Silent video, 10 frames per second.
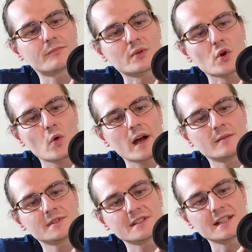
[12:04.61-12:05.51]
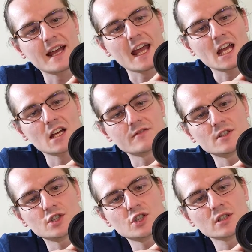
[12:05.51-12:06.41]
Pro MC-AF
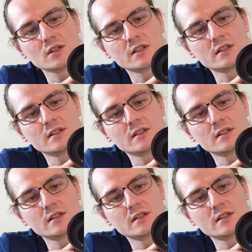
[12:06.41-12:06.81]
digital